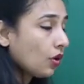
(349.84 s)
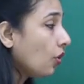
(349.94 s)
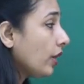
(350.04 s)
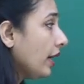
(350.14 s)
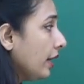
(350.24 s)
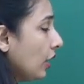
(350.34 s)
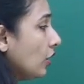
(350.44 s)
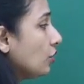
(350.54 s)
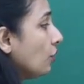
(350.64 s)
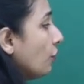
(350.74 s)
Okay,
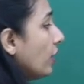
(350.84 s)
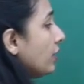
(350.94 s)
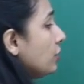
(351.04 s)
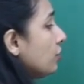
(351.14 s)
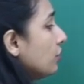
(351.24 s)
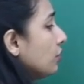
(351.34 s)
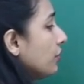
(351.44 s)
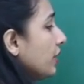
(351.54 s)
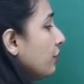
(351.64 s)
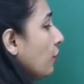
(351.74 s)
so 1, 2,
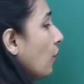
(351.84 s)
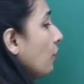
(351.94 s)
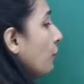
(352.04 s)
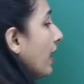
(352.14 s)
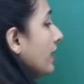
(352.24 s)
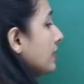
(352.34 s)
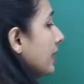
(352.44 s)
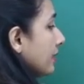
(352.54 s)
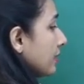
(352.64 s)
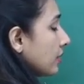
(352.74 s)
3, 4, 5,
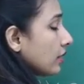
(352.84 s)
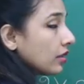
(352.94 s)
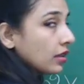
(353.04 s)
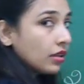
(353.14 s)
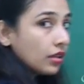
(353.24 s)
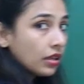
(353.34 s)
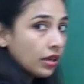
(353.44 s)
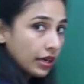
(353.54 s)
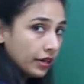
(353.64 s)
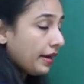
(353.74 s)
6,
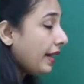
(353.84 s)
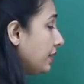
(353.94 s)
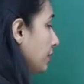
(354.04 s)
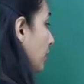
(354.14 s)
right.